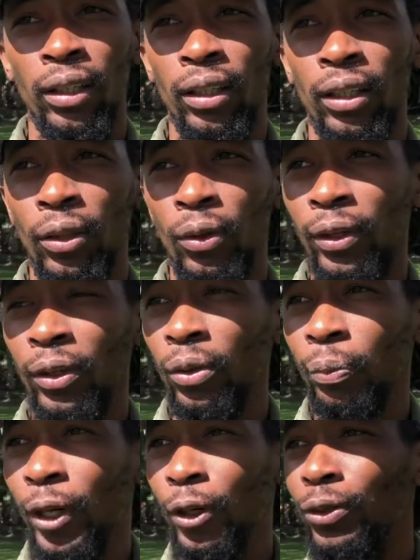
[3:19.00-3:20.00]
You know, you
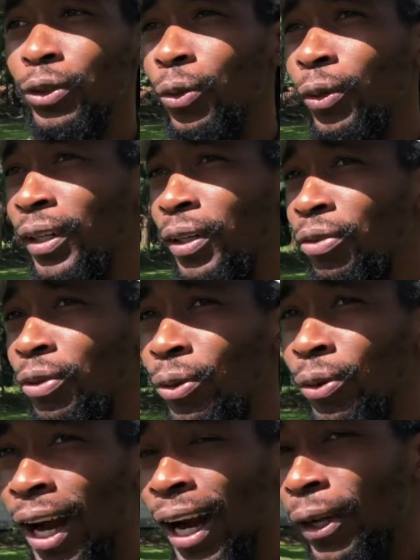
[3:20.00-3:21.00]
patterns, you only
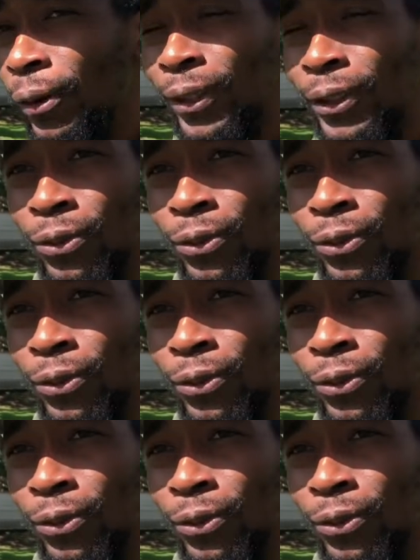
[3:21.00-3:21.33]
feel high when you're